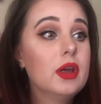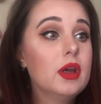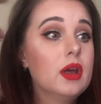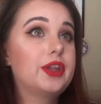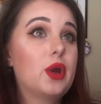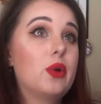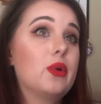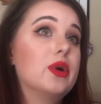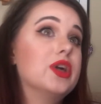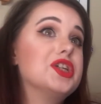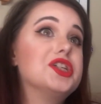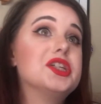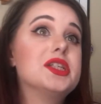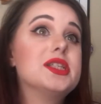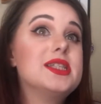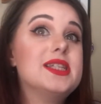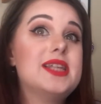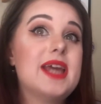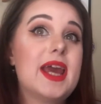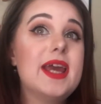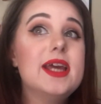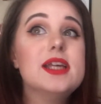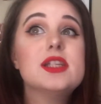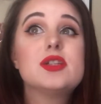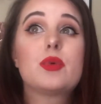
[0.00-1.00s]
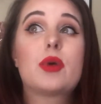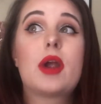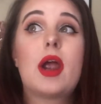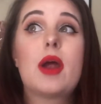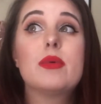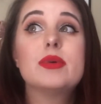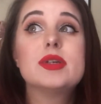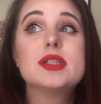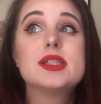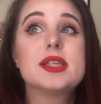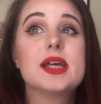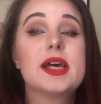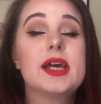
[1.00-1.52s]
There were just days where I
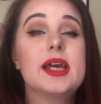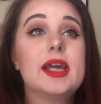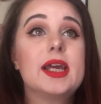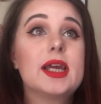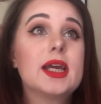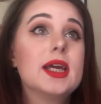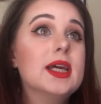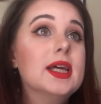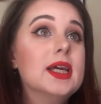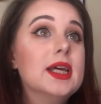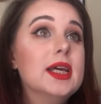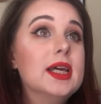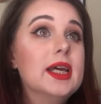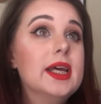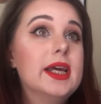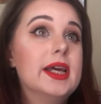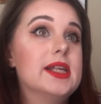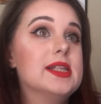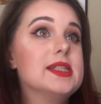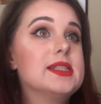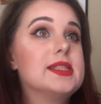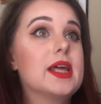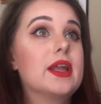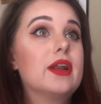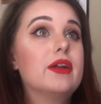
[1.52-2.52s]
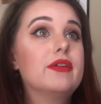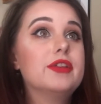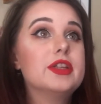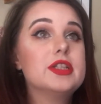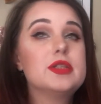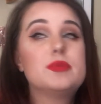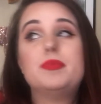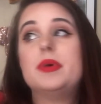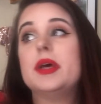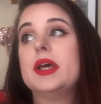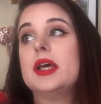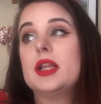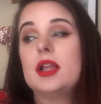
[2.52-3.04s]
was like, instead of
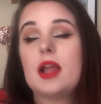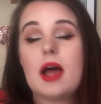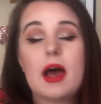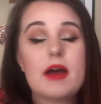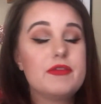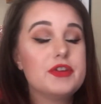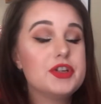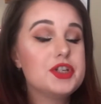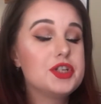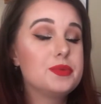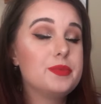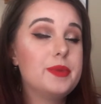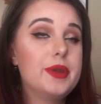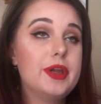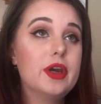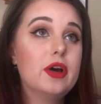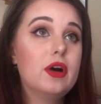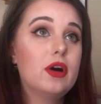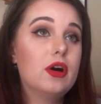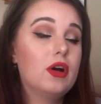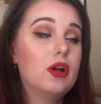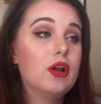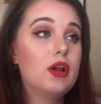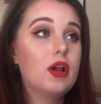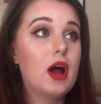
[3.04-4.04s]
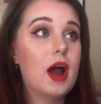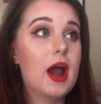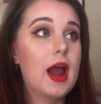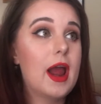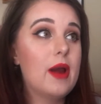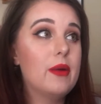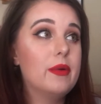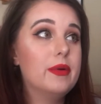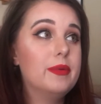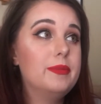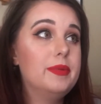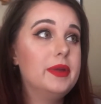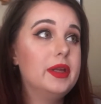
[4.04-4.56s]
this big lavish meal,
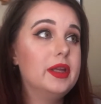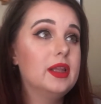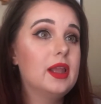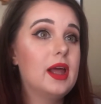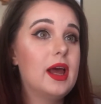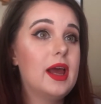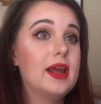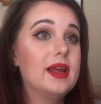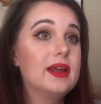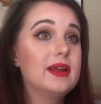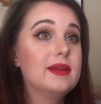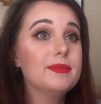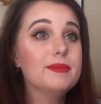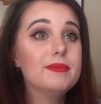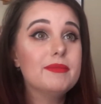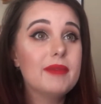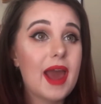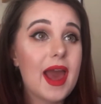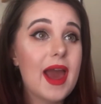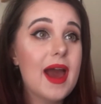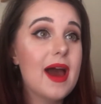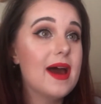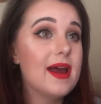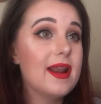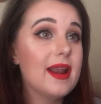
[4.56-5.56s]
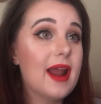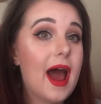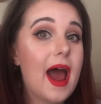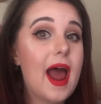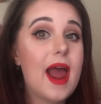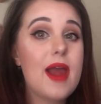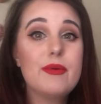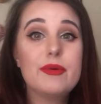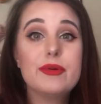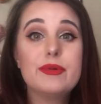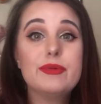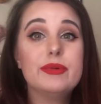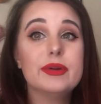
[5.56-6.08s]
I would be like, man,
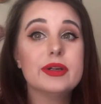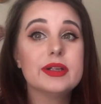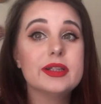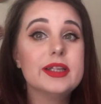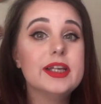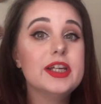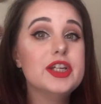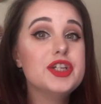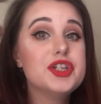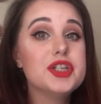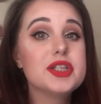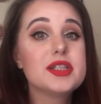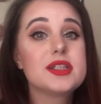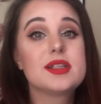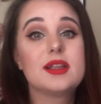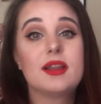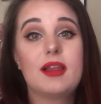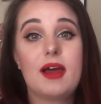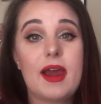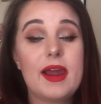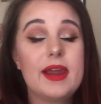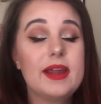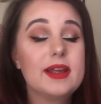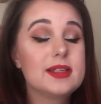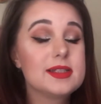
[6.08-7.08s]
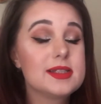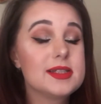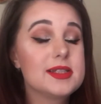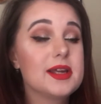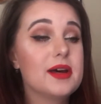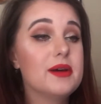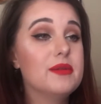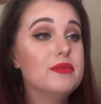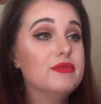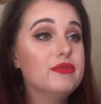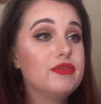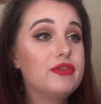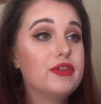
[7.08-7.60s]
I would really just like
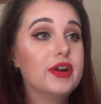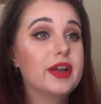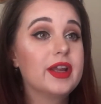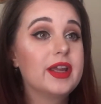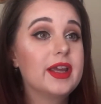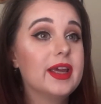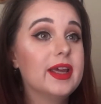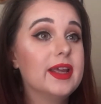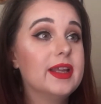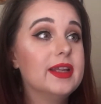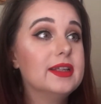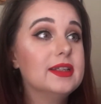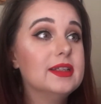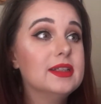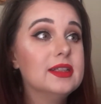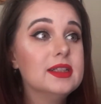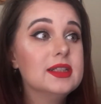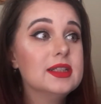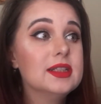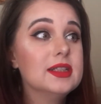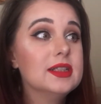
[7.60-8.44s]
some freaking